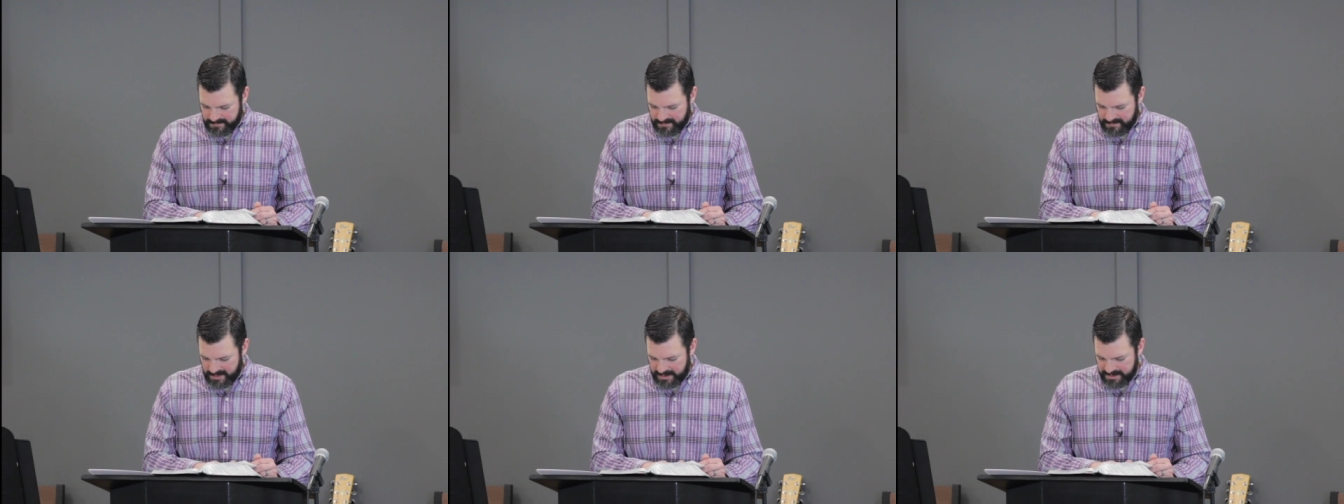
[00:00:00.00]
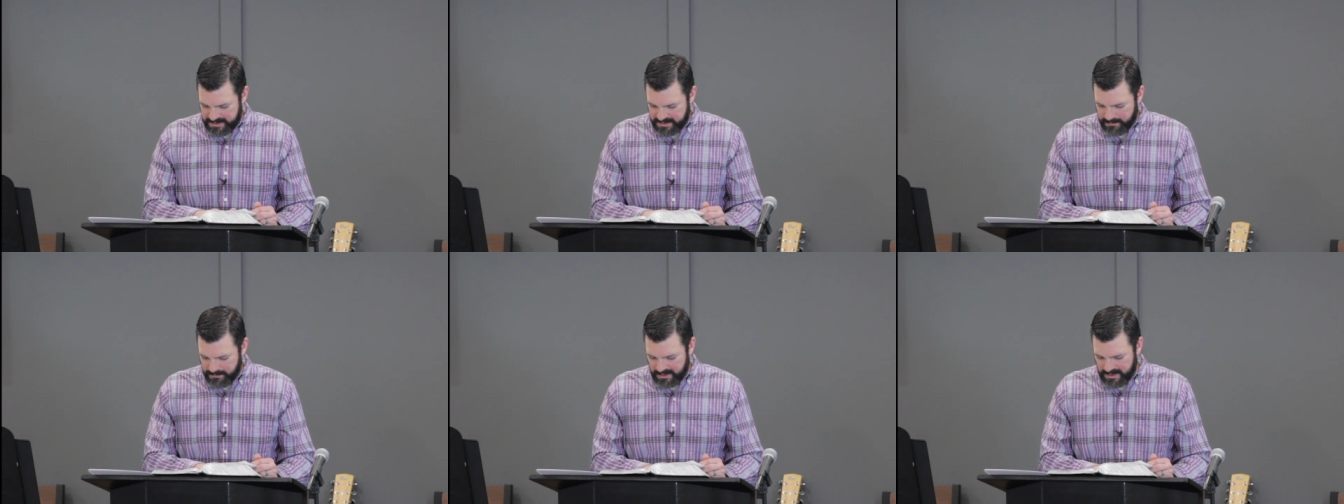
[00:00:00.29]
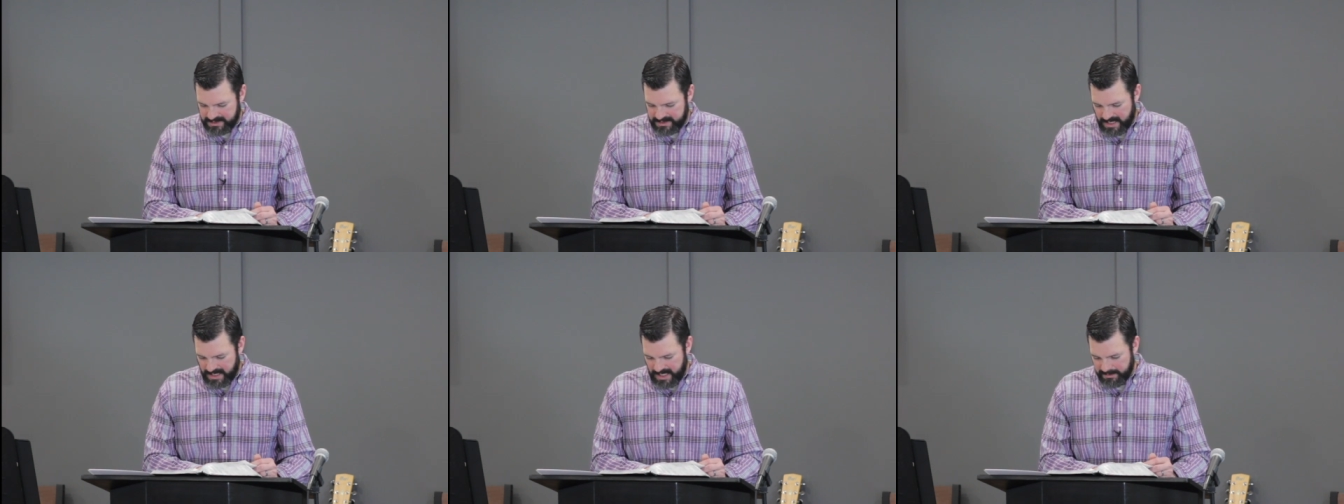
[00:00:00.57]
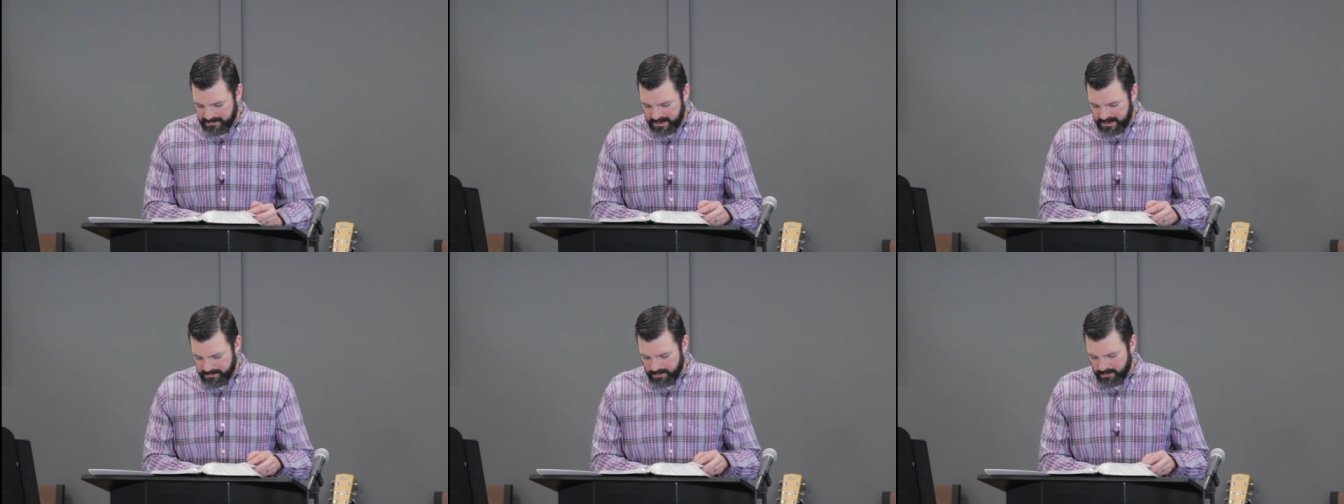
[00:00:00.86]
as to one
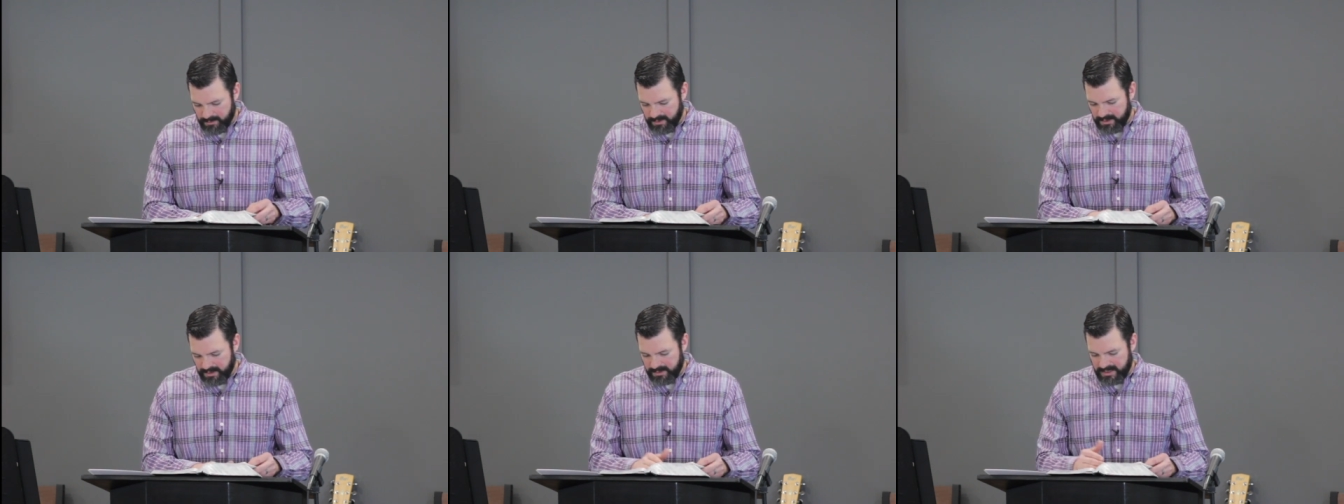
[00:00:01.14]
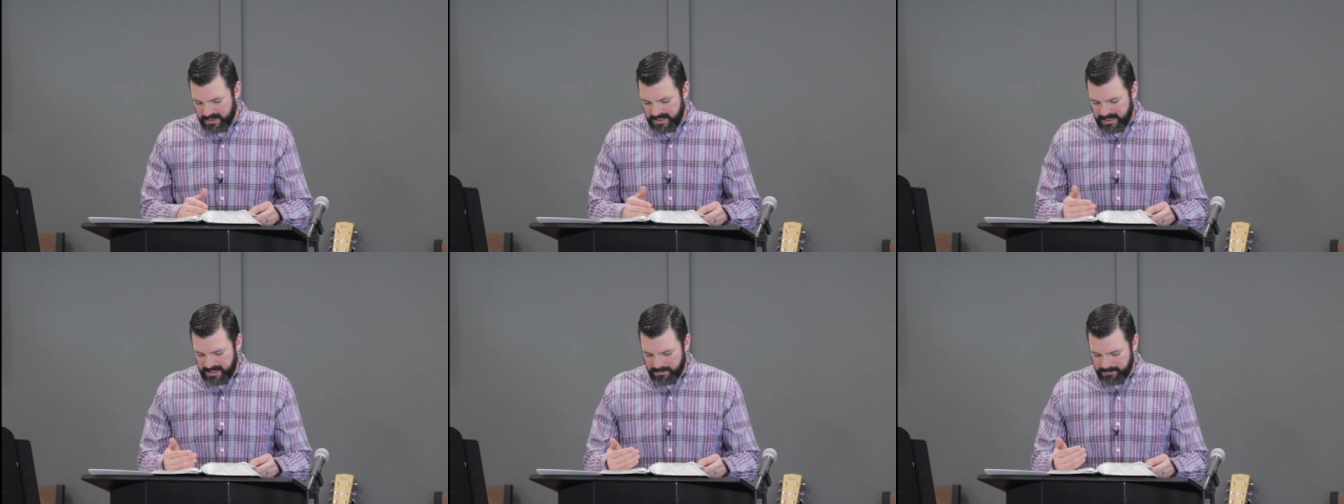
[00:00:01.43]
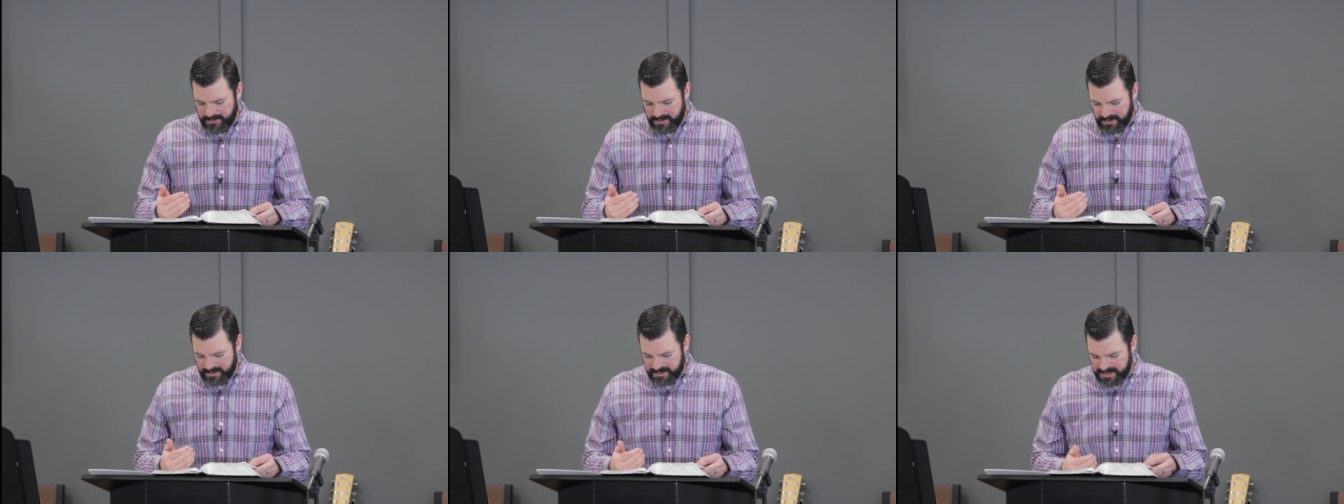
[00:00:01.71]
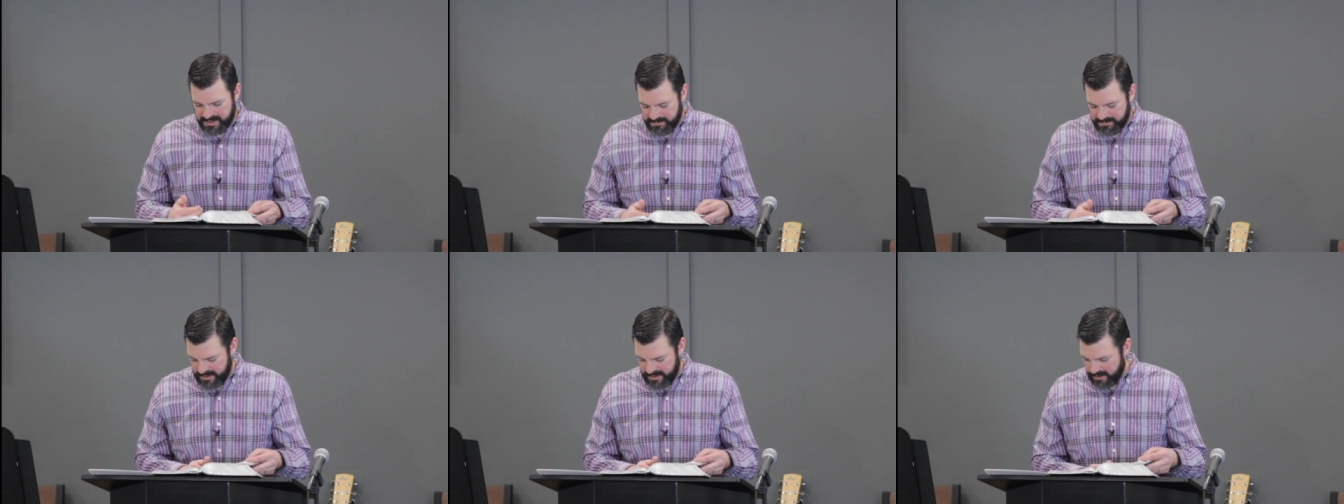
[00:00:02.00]
untimely born, he appeared
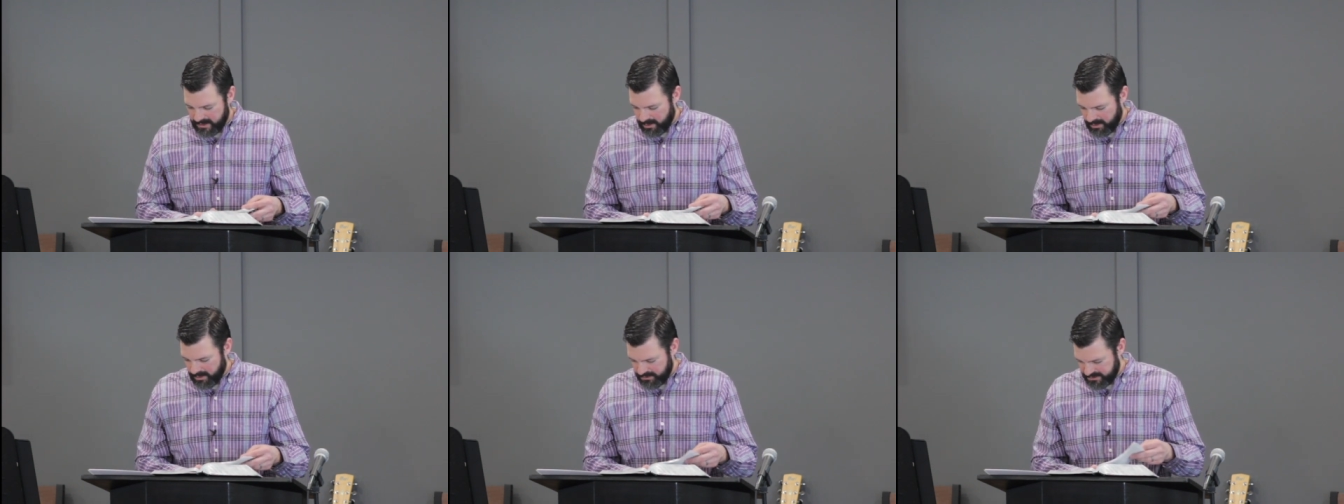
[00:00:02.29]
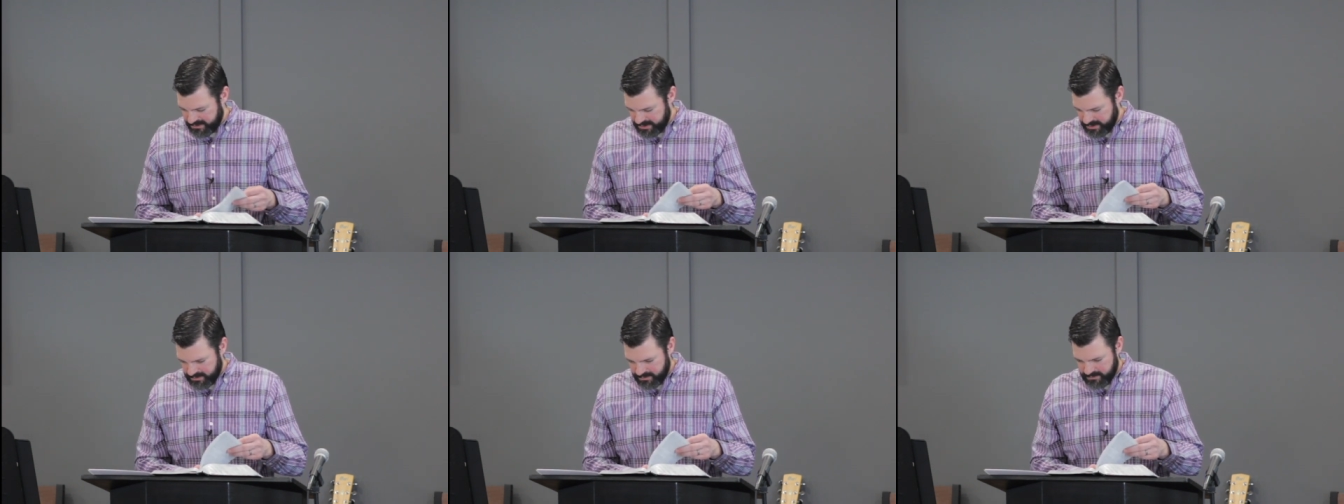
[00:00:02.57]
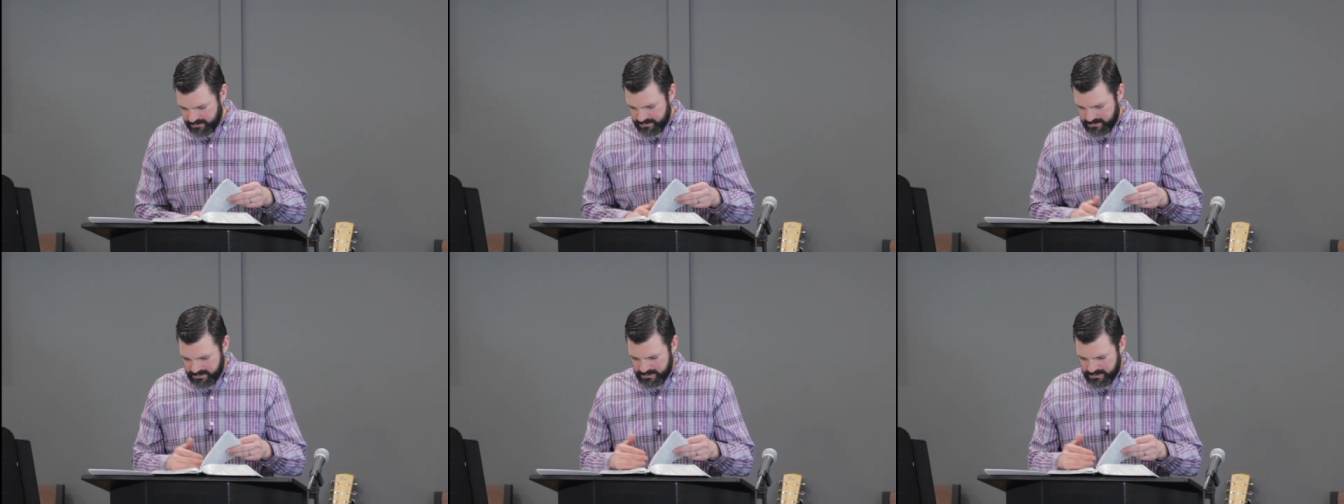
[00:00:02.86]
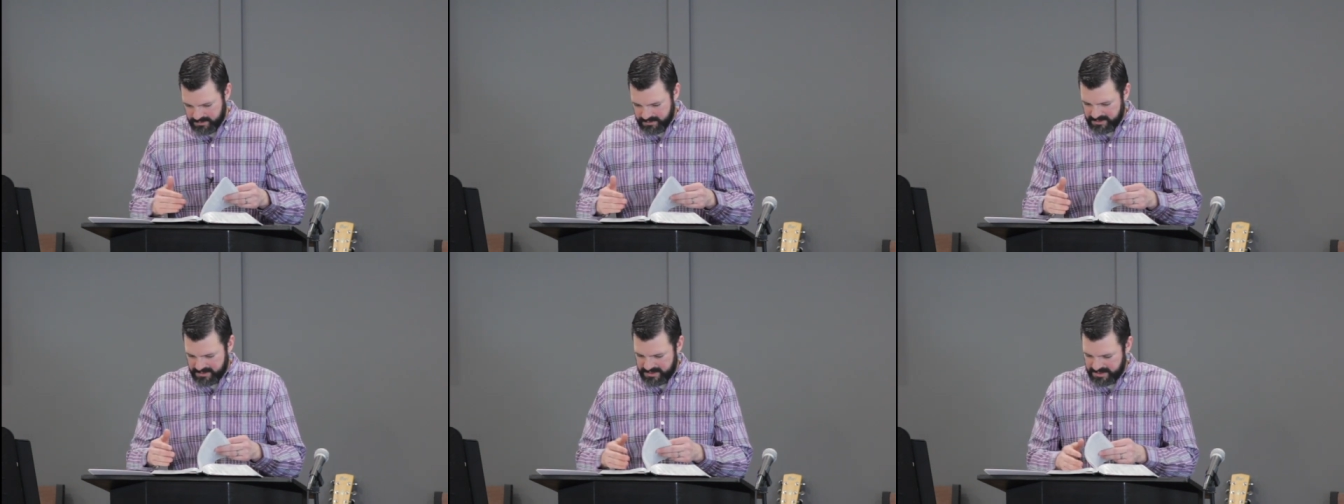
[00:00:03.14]
to me also,
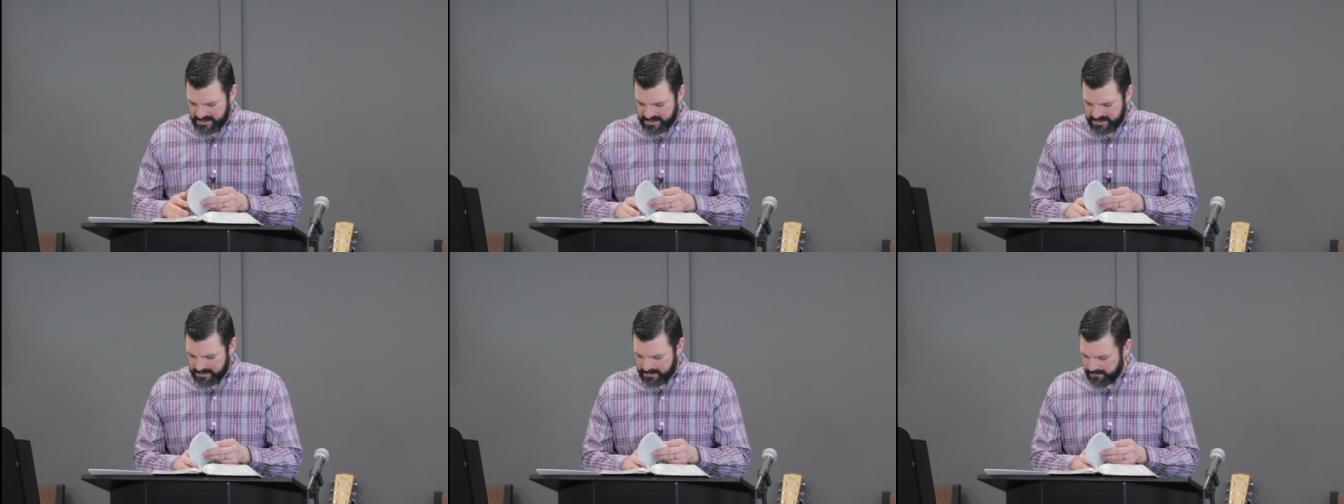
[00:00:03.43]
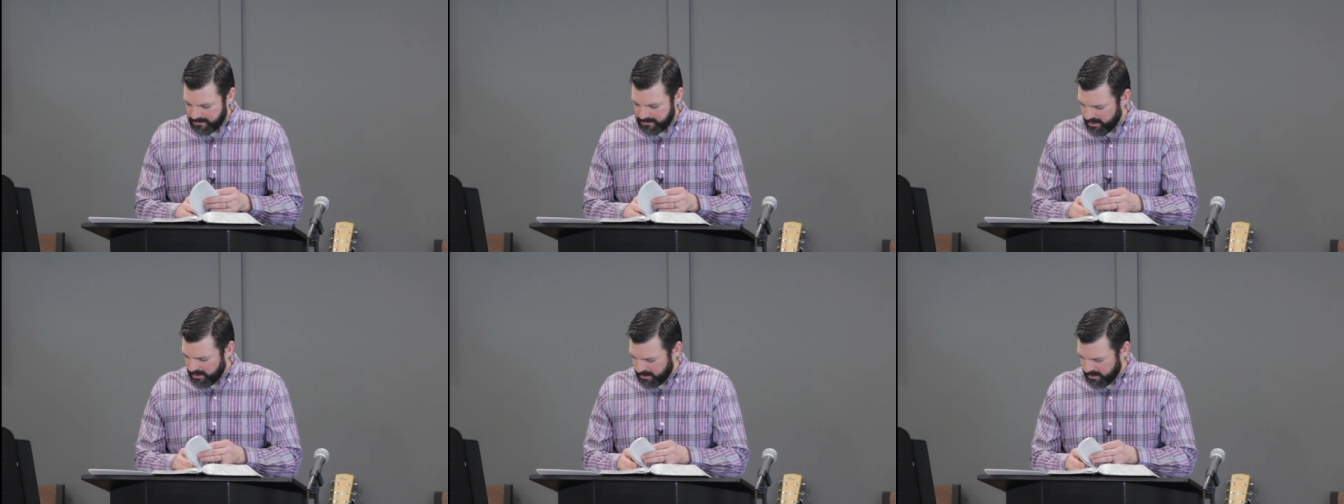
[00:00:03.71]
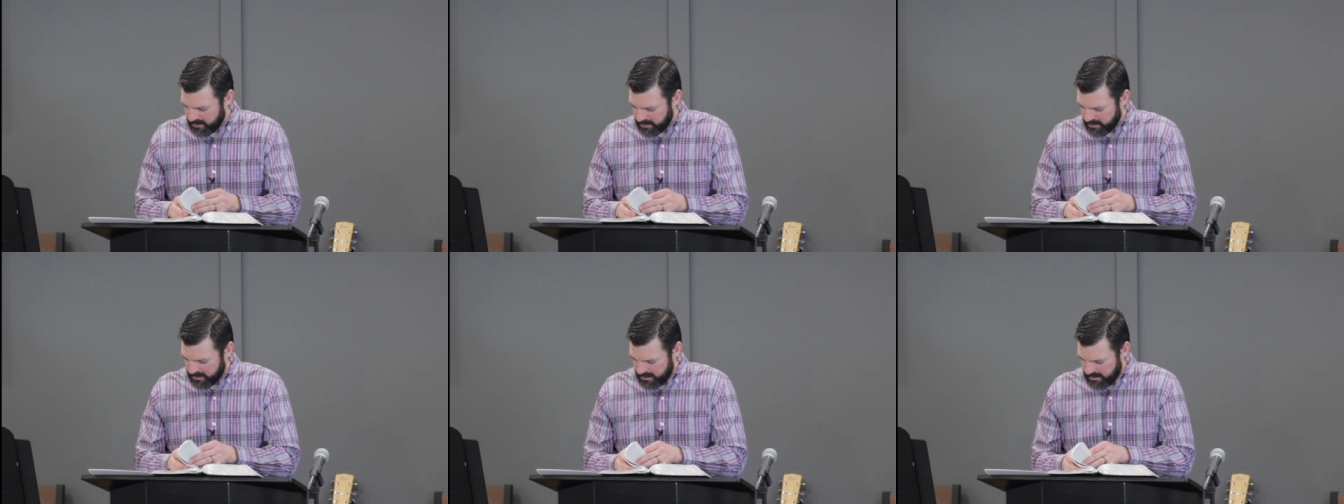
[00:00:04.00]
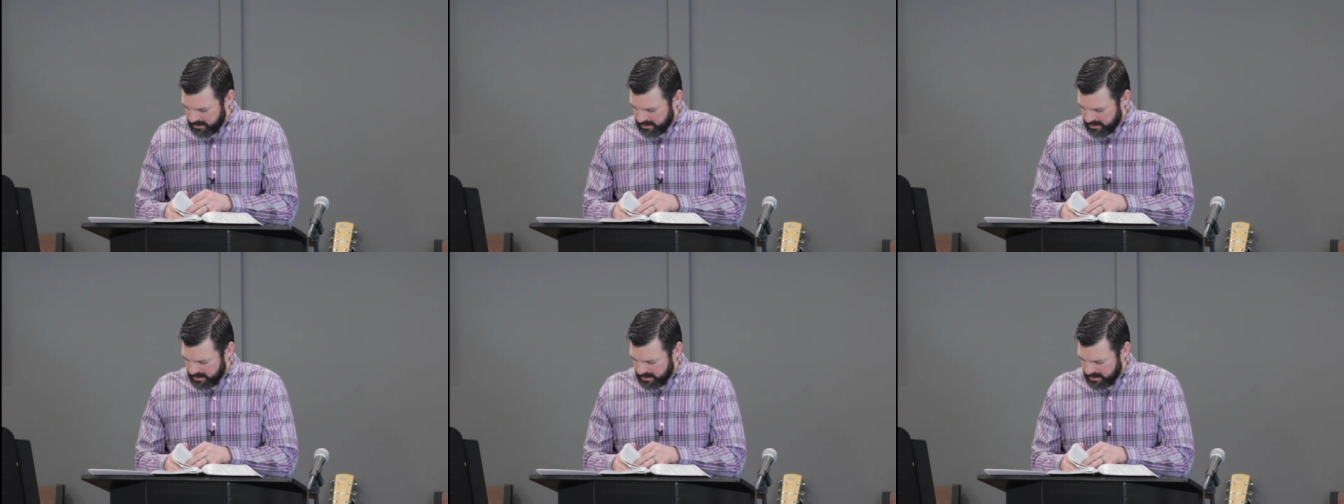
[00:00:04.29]
says Paul.